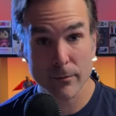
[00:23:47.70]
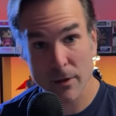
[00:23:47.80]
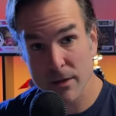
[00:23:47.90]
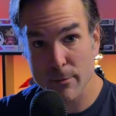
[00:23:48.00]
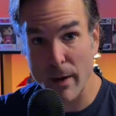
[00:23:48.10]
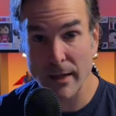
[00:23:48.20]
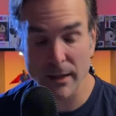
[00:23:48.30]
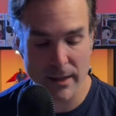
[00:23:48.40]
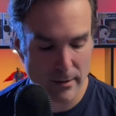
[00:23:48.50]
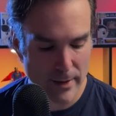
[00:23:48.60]
spot
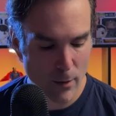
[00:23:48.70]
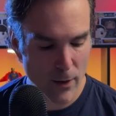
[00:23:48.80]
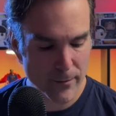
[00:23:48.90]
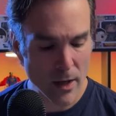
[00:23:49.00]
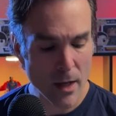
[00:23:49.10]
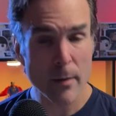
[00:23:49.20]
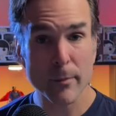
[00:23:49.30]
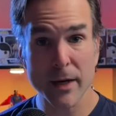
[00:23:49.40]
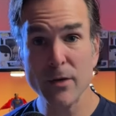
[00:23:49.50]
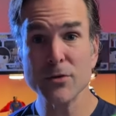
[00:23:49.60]
clean them that way.
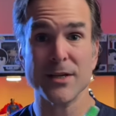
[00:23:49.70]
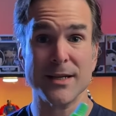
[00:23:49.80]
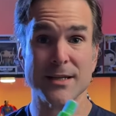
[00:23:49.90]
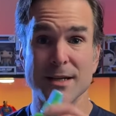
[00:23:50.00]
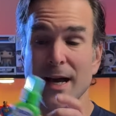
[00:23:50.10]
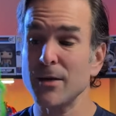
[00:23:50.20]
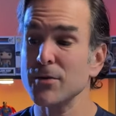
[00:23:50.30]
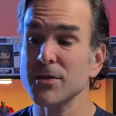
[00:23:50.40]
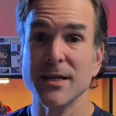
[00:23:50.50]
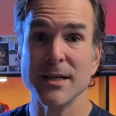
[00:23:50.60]
But I use
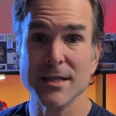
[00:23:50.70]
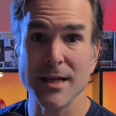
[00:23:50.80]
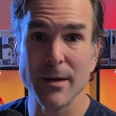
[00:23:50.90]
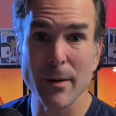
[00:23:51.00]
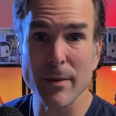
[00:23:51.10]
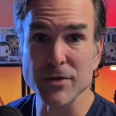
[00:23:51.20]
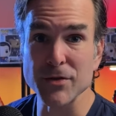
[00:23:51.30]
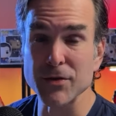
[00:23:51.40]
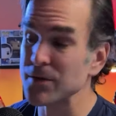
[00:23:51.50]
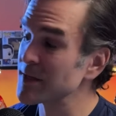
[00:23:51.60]
this on my muscle
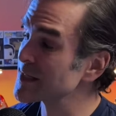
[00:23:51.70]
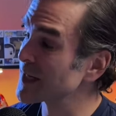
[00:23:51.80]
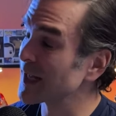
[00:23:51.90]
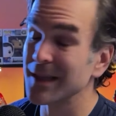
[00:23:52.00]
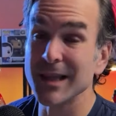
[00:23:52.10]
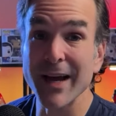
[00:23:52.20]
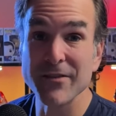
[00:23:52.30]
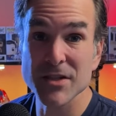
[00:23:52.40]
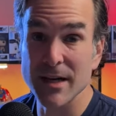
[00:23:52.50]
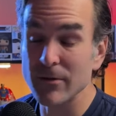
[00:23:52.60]
suits. It's like a
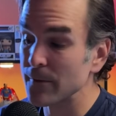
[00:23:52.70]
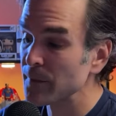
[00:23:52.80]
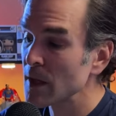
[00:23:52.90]
lifesaver.